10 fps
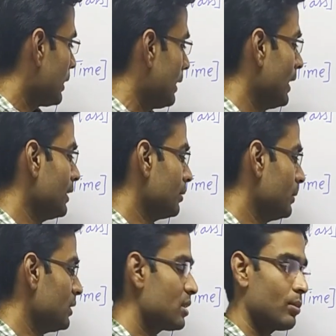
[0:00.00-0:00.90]
Length
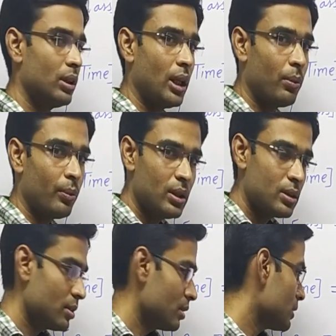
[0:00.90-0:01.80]
means one type of
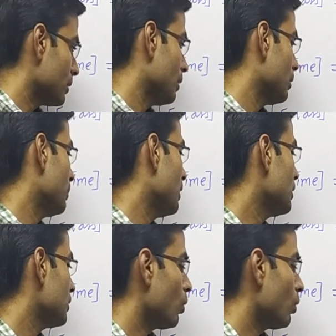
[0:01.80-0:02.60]
distance and breadth